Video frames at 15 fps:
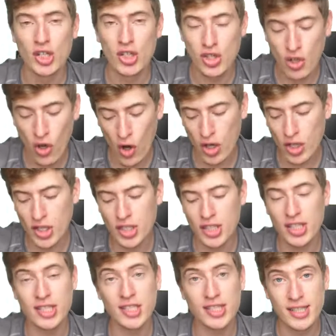
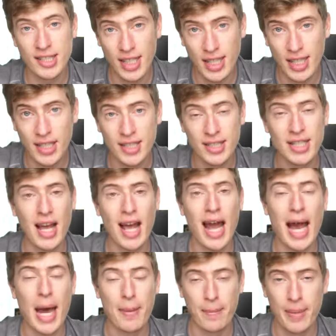socks, stickers,
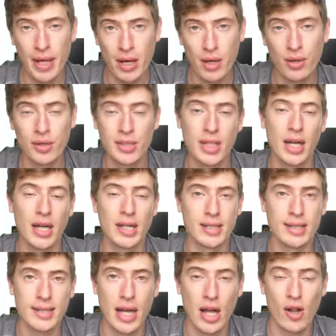and pillows
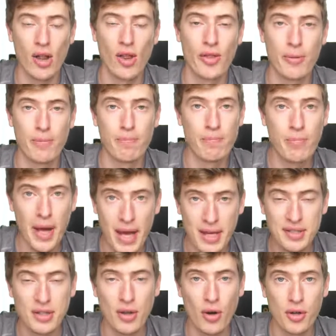sell the
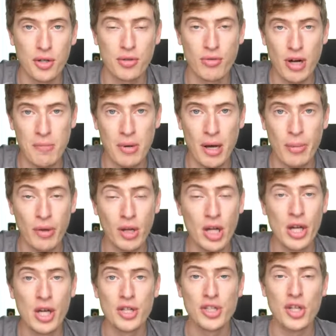best on Redbubble.
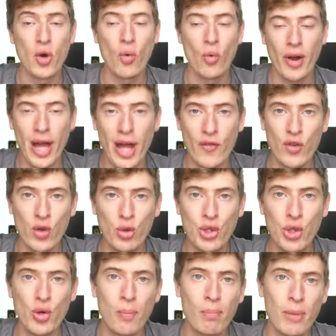So whatever you
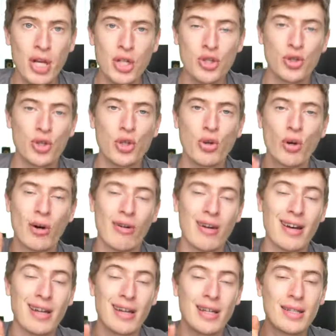do, make sure you are
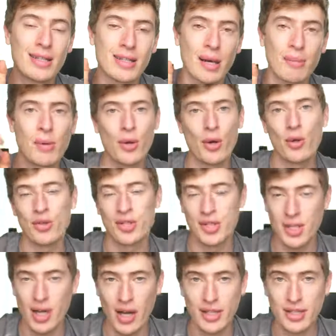at least uploading your
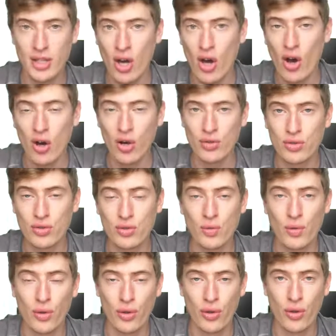designs
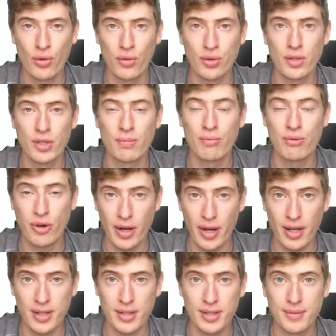onto those
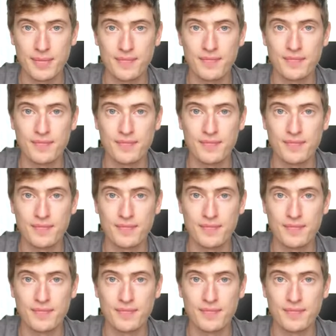products.